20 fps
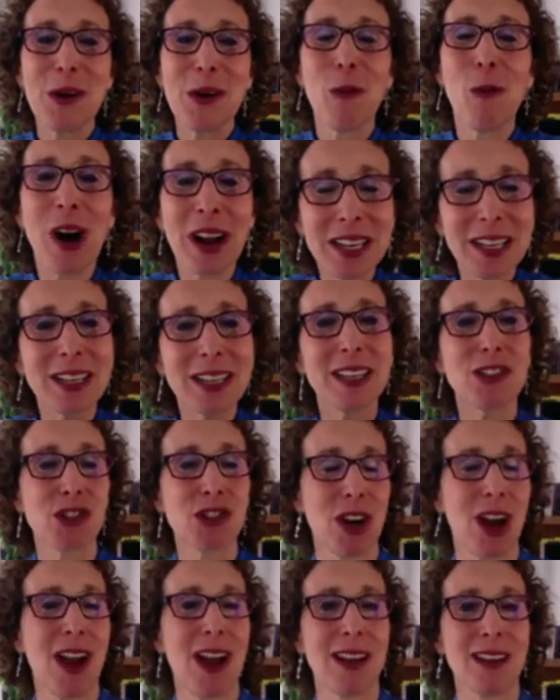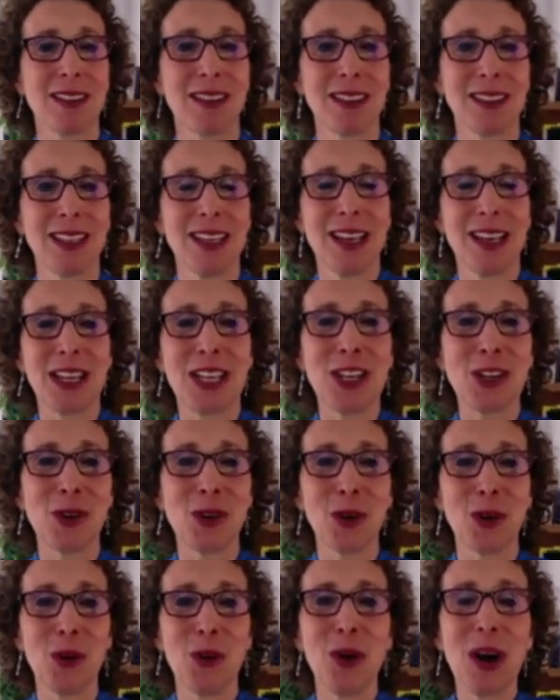wanted a child, you
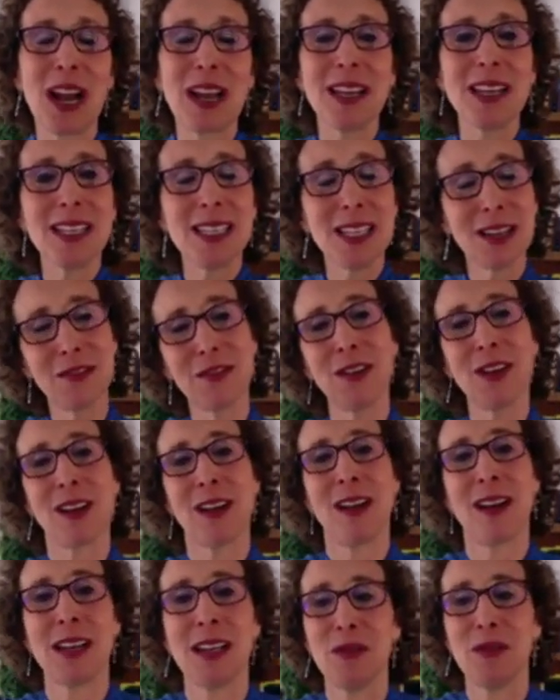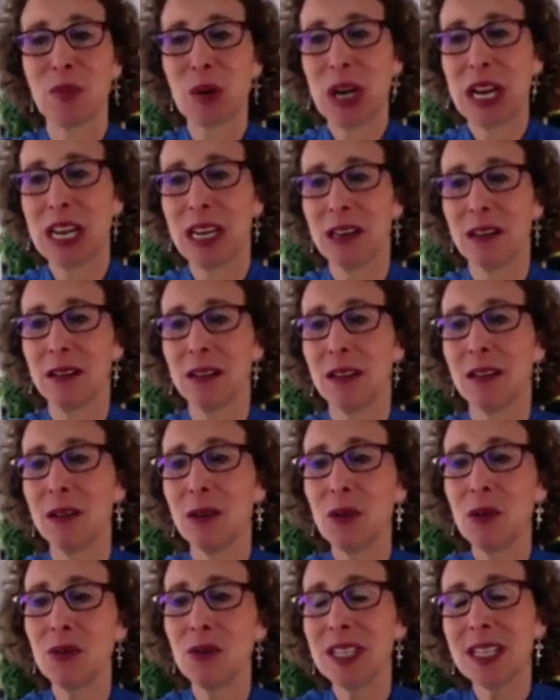know, who had a different kind of brain,
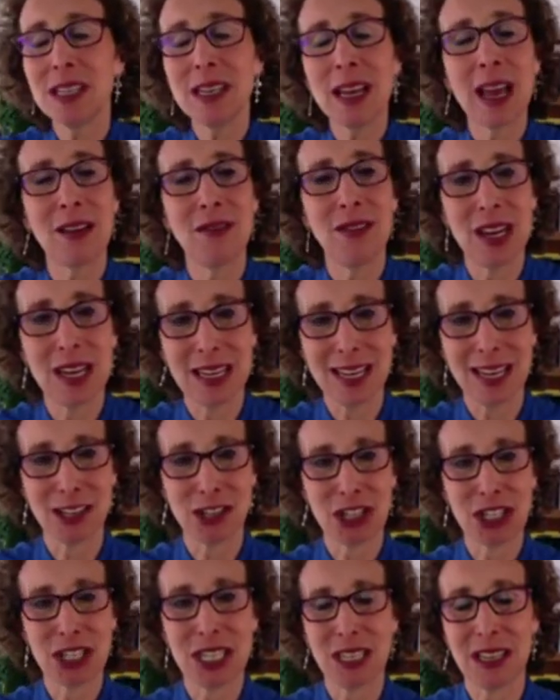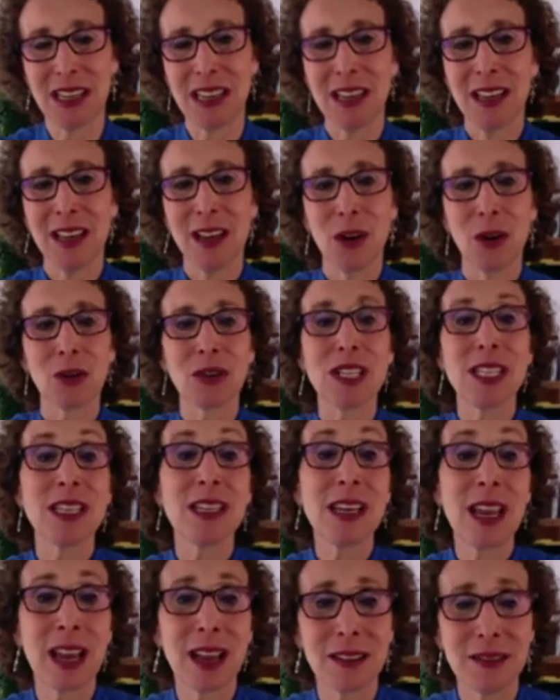who didn't have ADHD, or
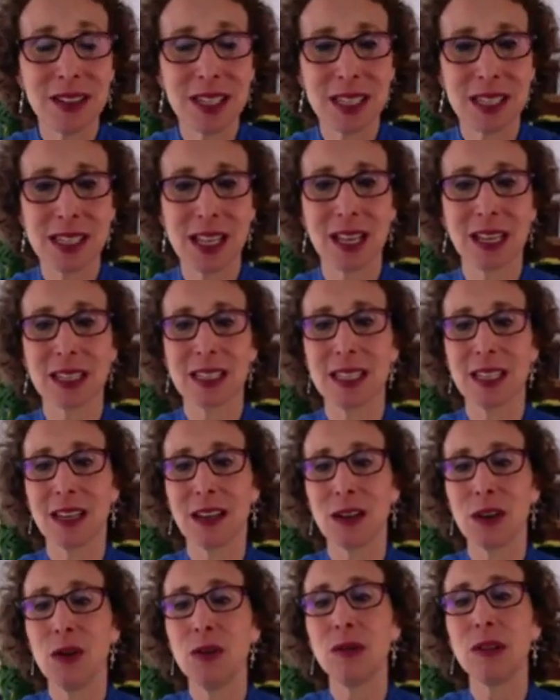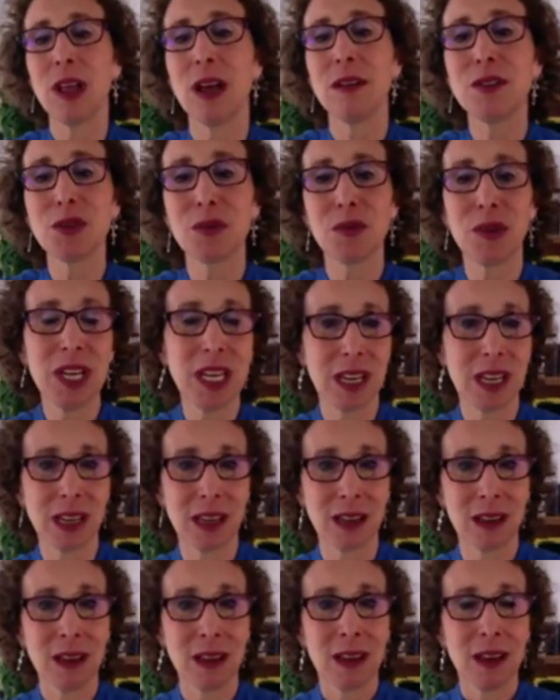didn't have dyslexia, who loved
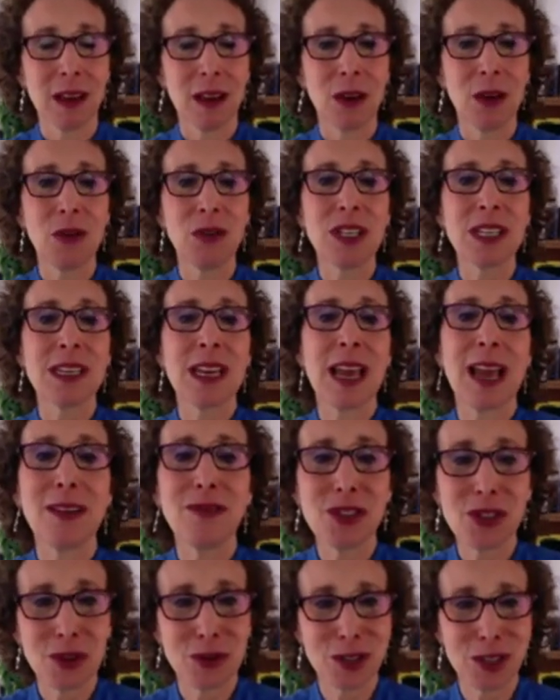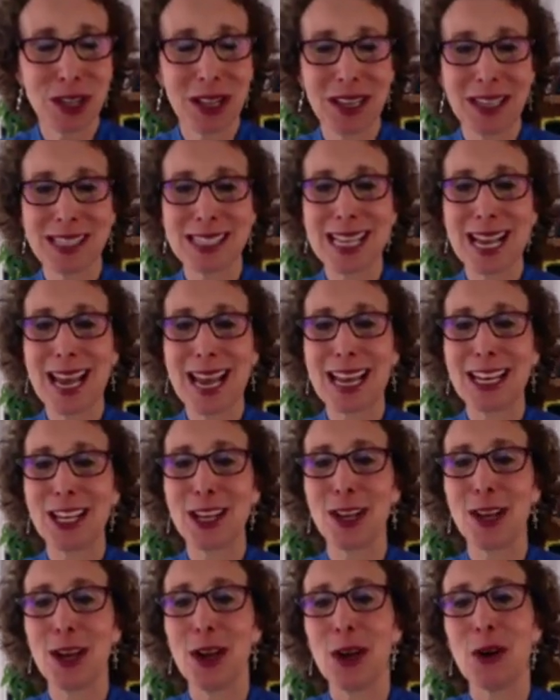reading, who didn't have social
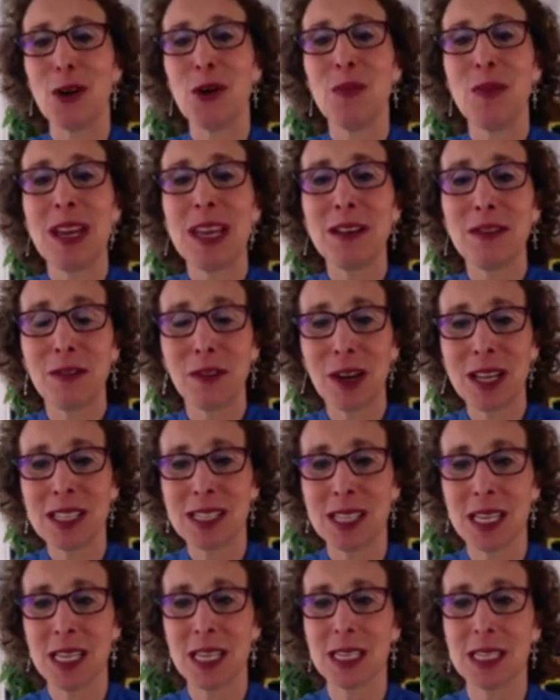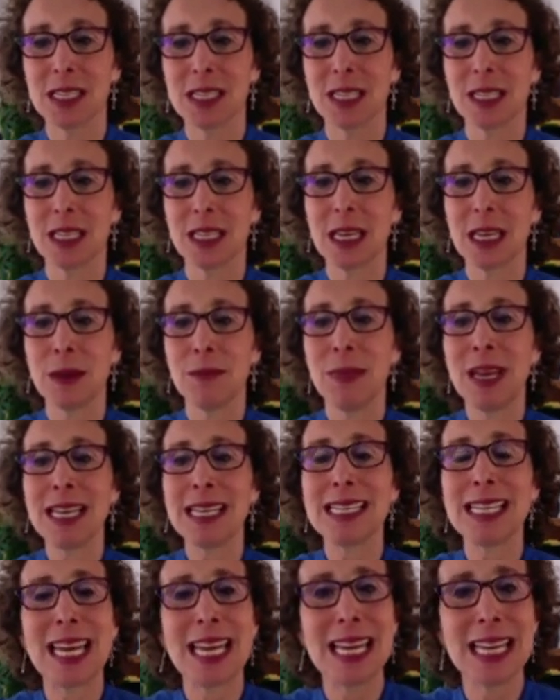anxiety, who made friends easily,
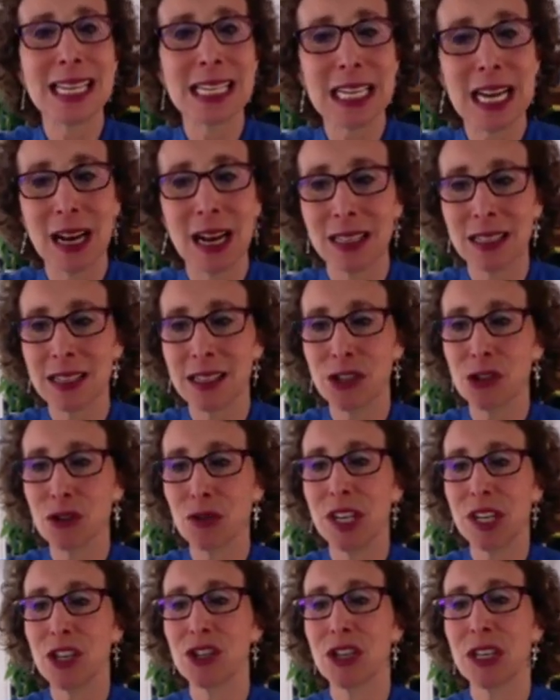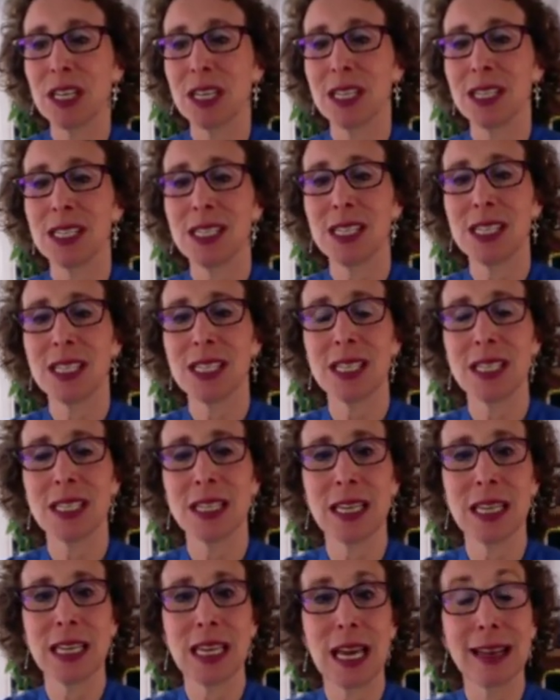maintained concentration
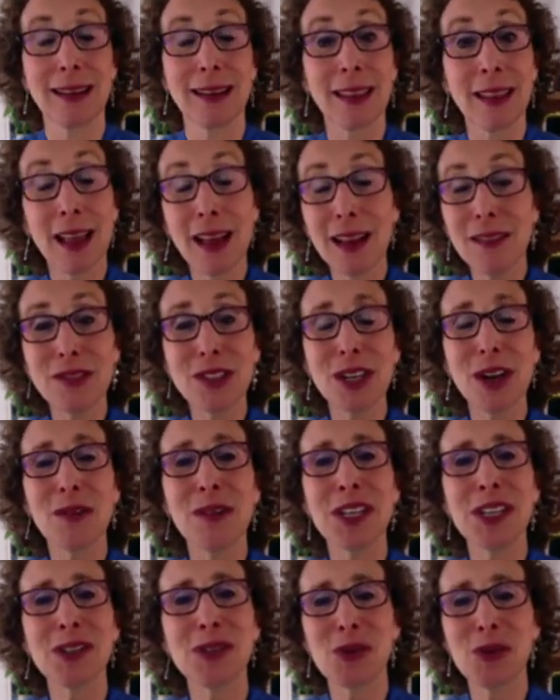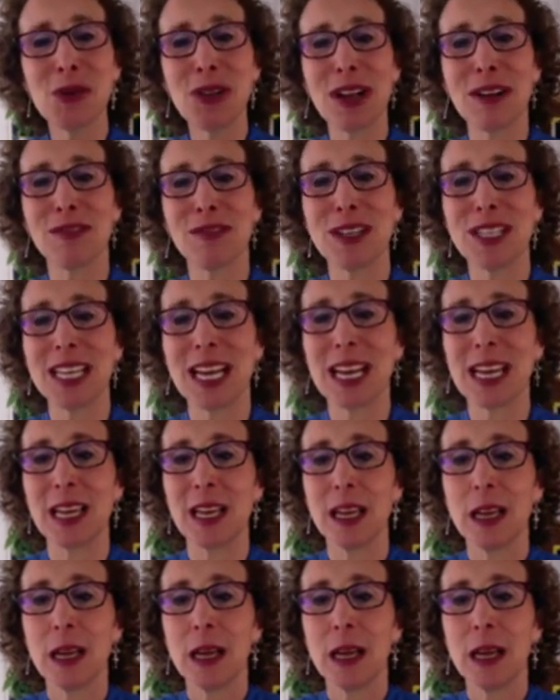consistently, and loved going to school every day.